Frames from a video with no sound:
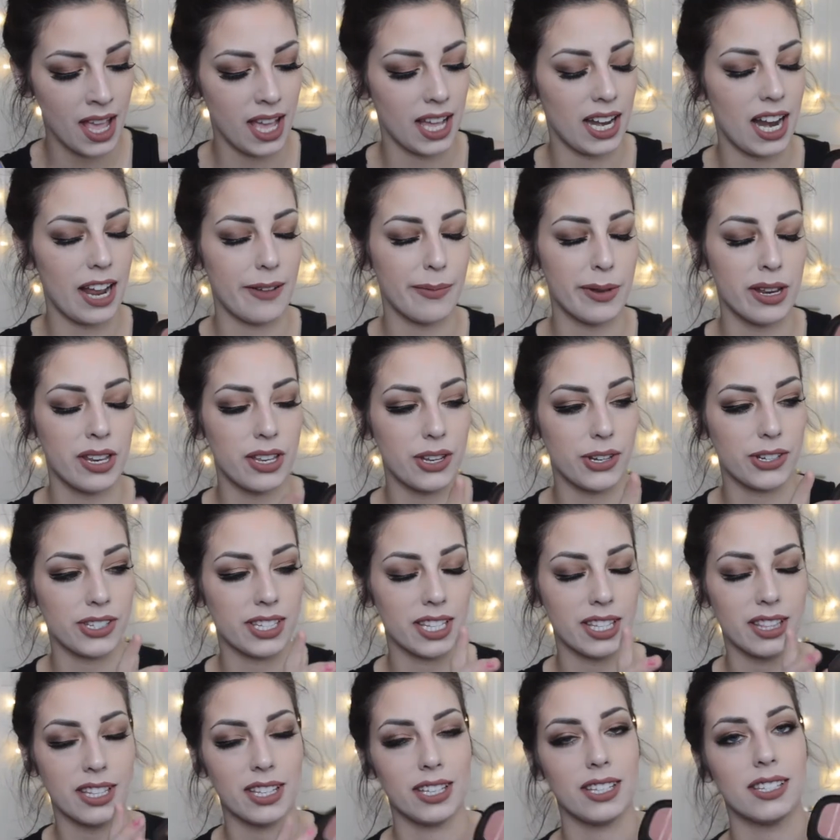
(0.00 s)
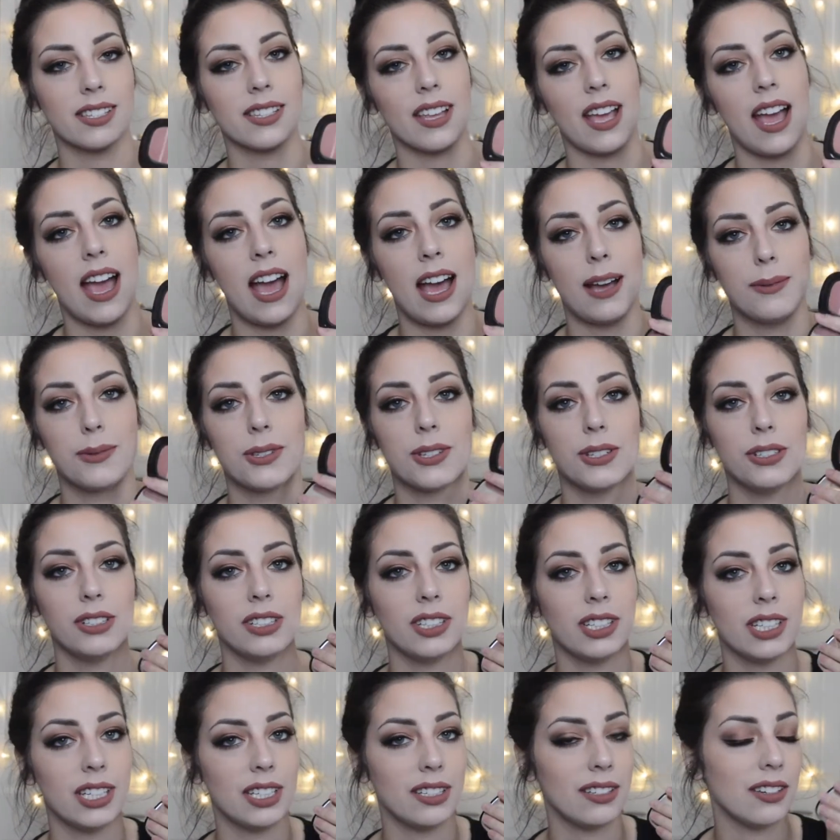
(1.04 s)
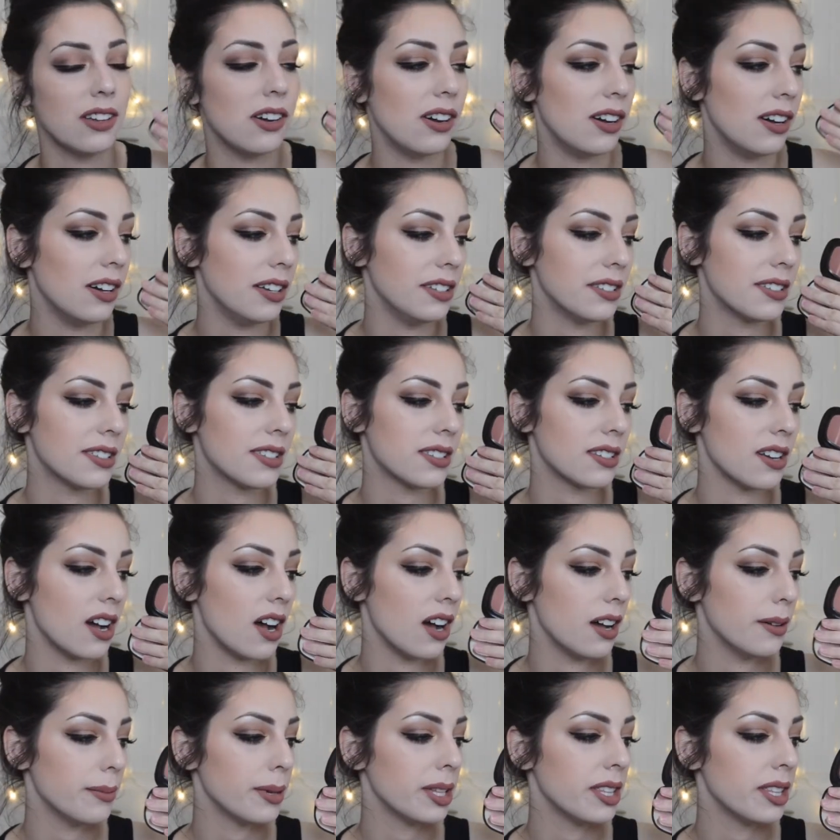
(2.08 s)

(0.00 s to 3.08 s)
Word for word: I've been using this absolutely non-stop.